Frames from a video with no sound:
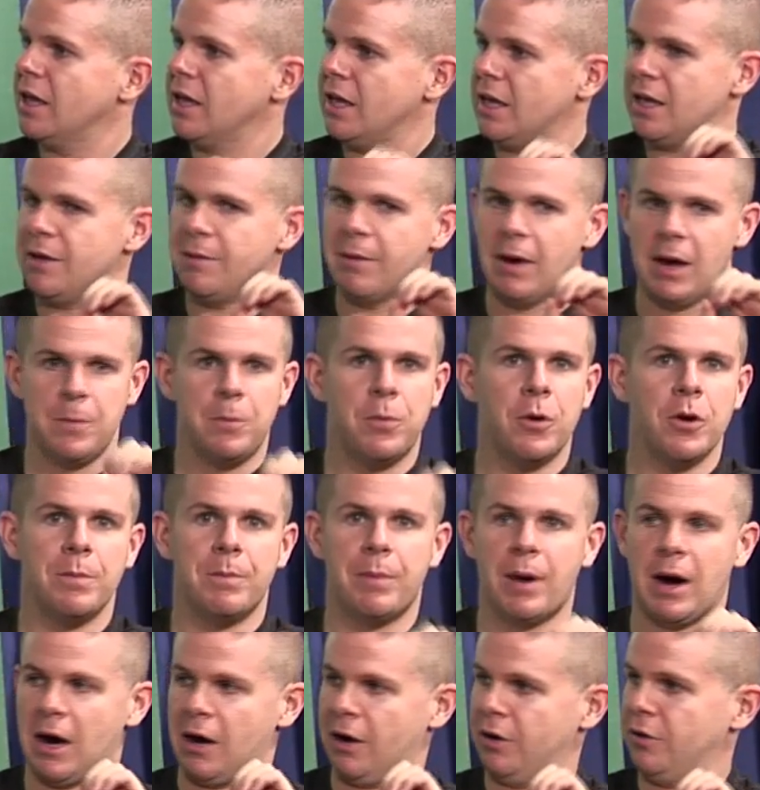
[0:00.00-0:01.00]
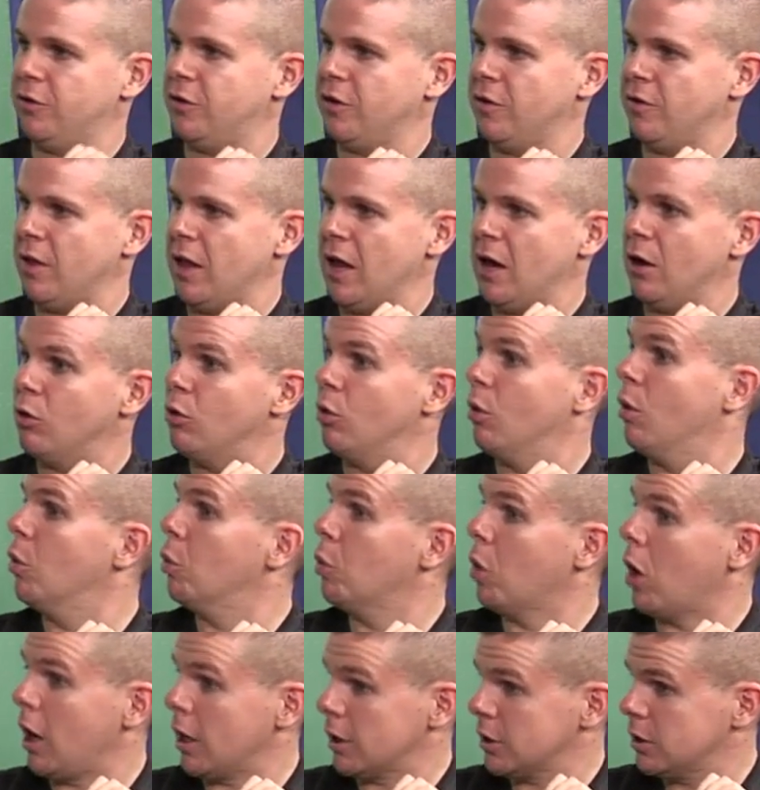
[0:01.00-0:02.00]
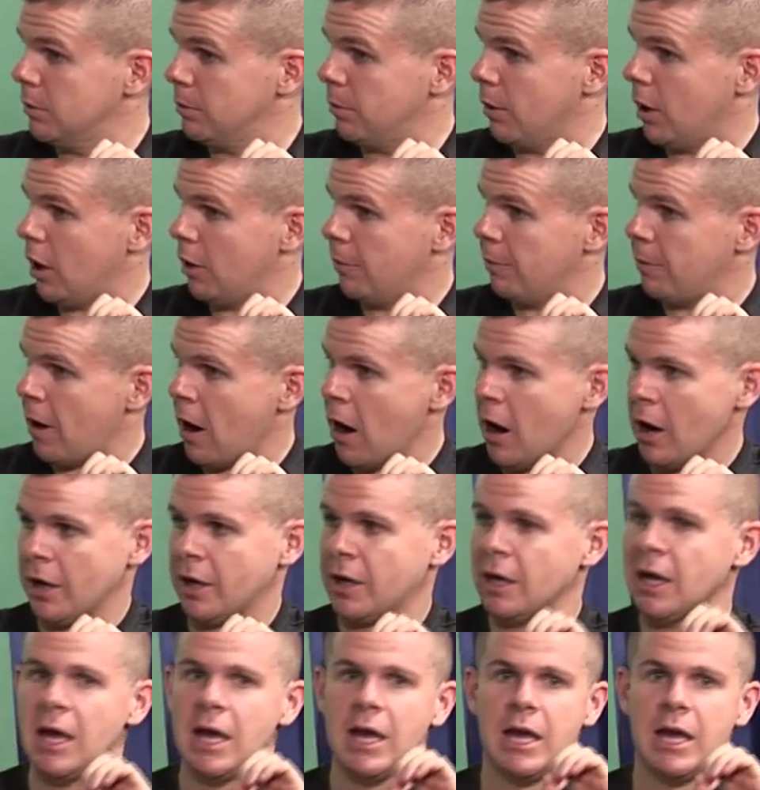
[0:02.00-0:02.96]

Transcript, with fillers: He might put Barnes in there who will walk the ballpark.